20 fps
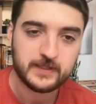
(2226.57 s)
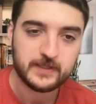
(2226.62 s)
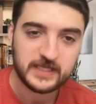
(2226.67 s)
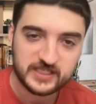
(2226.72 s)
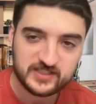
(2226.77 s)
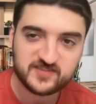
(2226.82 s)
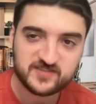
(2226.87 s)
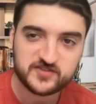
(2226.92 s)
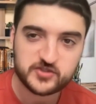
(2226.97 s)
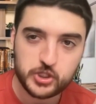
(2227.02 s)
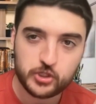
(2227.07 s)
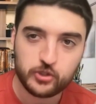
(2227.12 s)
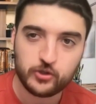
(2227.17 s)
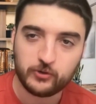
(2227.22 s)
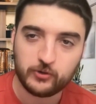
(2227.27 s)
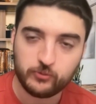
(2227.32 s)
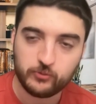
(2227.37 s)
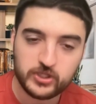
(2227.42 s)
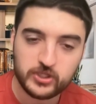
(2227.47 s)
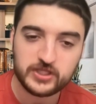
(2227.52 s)
It's true.
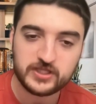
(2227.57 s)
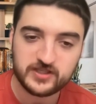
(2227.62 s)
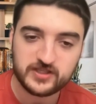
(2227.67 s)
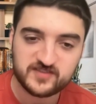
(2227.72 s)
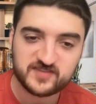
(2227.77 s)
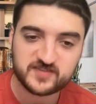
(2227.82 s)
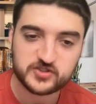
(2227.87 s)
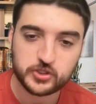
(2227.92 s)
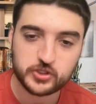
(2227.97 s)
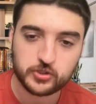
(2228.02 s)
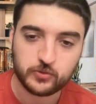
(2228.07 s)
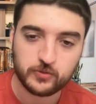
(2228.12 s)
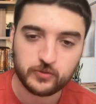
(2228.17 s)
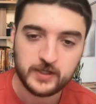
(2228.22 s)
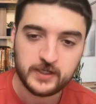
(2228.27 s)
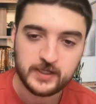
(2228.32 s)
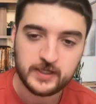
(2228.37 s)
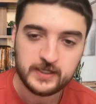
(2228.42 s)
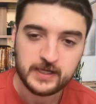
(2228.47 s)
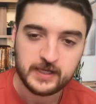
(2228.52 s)
It really is true.